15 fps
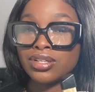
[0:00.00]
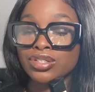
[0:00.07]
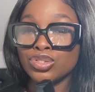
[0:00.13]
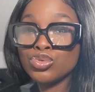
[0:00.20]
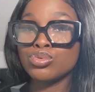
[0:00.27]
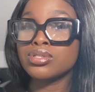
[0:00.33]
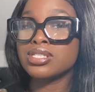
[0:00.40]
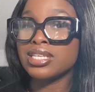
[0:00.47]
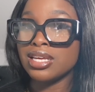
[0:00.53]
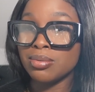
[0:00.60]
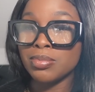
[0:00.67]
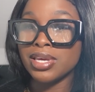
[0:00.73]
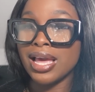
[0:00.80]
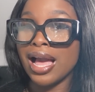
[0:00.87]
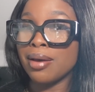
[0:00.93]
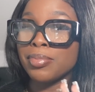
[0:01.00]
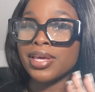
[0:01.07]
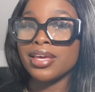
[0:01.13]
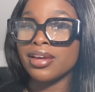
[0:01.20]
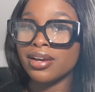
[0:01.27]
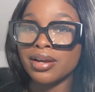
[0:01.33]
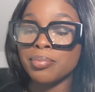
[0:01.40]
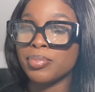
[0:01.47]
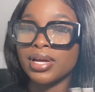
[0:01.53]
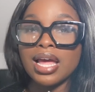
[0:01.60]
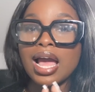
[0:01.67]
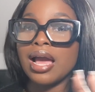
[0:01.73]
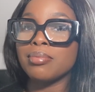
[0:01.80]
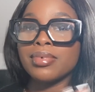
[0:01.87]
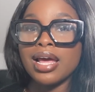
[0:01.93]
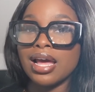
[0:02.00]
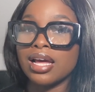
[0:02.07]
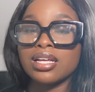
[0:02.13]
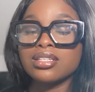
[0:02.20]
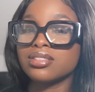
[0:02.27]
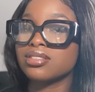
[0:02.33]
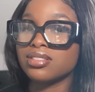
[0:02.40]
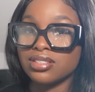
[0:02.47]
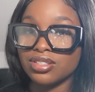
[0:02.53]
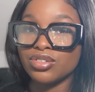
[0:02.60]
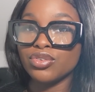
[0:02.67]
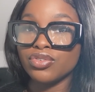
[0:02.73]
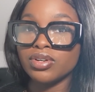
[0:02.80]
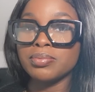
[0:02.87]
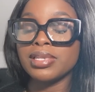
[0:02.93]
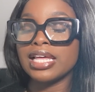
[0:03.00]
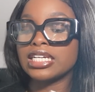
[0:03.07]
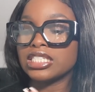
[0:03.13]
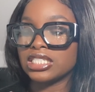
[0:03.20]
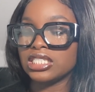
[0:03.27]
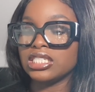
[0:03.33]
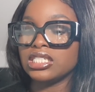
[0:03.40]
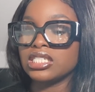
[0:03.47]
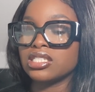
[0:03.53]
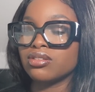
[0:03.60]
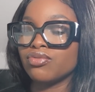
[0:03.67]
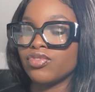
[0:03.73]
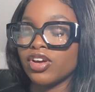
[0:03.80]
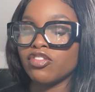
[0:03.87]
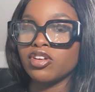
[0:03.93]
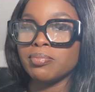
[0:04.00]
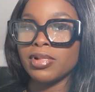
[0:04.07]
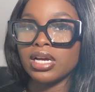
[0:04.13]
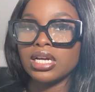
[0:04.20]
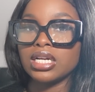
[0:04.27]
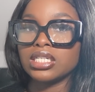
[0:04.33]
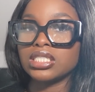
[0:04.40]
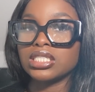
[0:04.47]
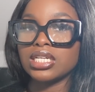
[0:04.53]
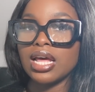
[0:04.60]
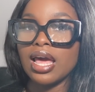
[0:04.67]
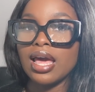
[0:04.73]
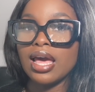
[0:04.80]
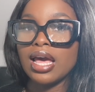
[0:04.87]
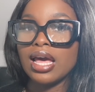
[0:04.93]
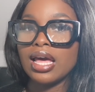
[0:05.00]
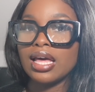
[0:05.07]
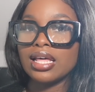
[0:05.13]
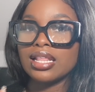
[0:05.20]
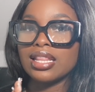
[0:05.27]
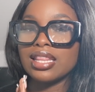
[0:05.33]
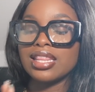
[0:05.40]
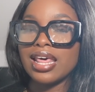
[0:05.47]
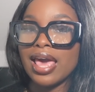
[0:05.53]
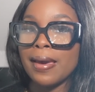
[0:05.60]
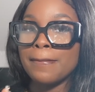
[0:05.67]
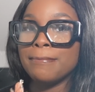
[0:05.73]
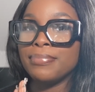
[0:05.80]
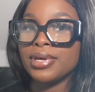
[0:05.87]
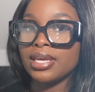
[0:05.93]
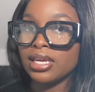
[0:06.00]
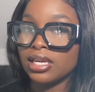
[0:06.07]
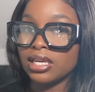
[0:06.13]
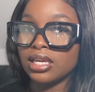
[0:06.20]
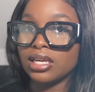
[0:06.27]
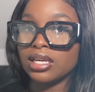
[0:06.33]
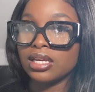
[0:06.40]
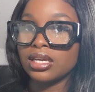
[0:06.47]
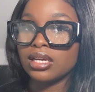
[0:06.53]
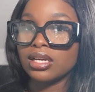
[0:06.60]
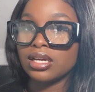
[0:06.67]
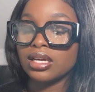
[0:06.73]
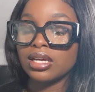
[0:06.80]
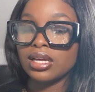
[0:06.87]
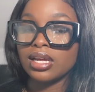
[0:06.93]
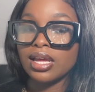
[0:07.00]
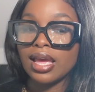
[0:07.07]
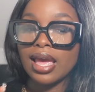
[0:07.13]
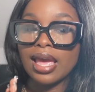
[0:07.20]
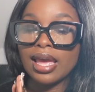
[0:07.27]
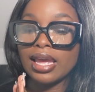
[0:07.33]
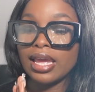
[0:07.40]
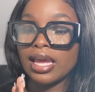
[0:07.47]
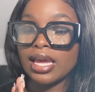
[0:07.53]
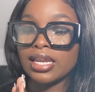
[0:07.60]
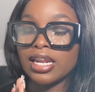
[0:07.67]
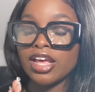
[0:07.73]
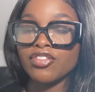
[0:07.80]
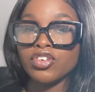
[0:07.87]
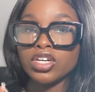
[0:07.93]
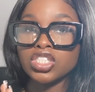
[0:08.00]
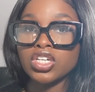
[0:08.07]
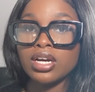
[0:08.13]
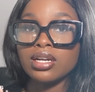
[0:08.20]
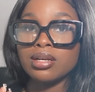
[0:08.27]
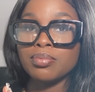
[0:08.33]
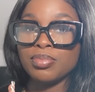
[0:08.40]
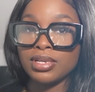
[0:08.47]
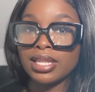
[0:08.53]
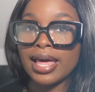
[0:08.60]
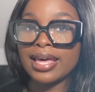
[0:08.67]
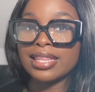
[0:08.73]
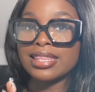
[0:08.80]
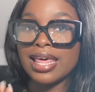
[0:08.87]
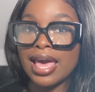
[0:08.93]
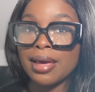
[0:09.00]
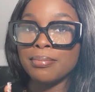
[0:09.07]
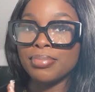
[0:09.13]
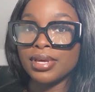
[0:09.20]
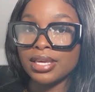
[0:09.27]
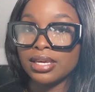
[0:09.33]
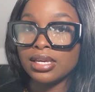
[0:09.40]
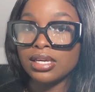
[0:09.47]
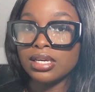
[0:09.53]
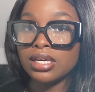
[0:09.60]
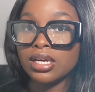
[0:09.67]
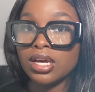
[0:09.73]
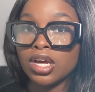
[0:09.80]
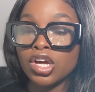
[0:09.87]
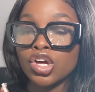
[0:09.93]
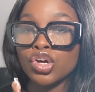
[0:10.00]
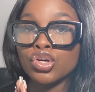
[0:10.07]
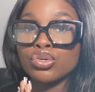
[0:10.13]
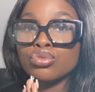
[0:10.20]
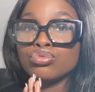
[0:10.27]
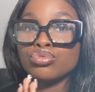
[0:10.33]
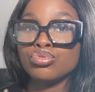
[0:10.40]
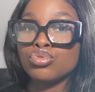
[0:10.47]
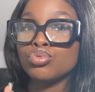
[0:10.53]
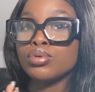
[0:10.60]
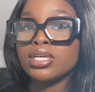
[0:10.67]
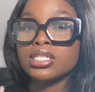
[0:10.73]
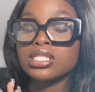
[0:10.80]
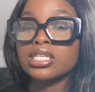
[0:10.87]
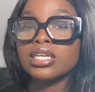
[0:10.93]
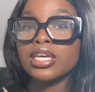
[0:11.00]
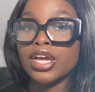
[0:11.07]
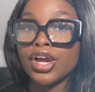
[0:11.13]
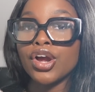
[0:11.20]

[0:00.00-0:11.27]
you see me, I'm here, but I'm not, you feel me? She's very much that bee, and if you're trying to be like that bee, you need to get